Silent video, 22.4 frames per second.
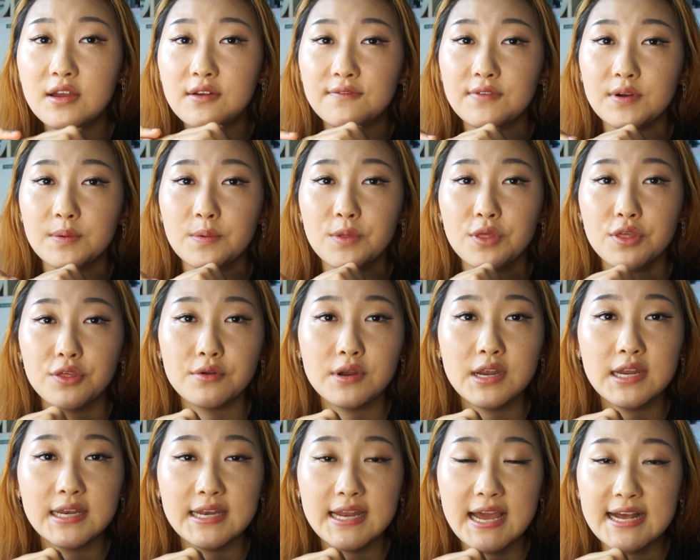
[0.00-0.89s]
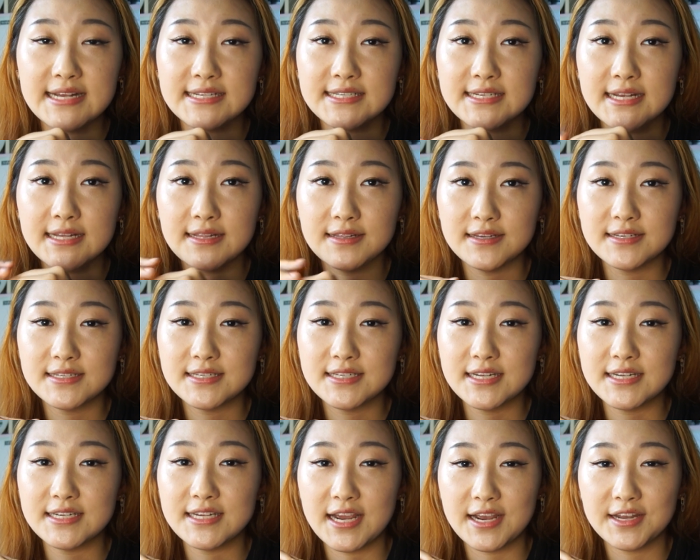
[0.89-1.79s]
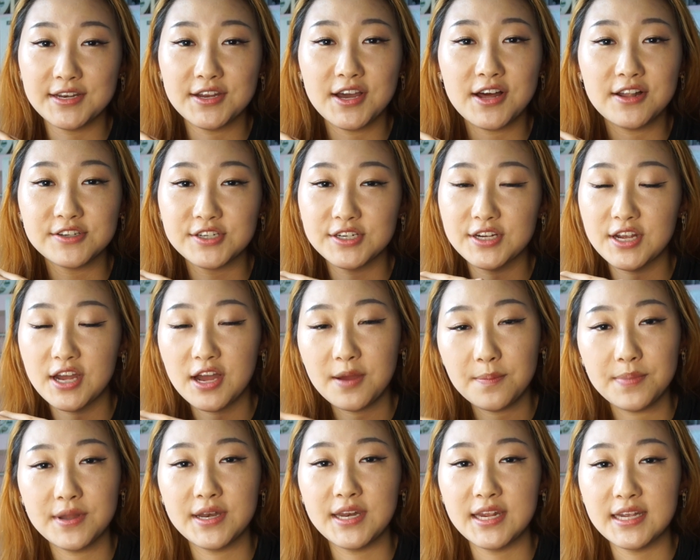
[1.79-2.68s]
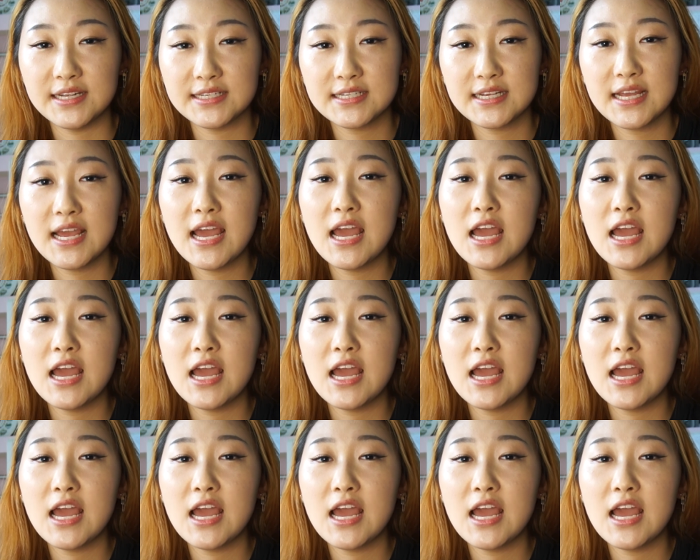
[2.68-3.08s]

from 3 NASA-listed technology companies.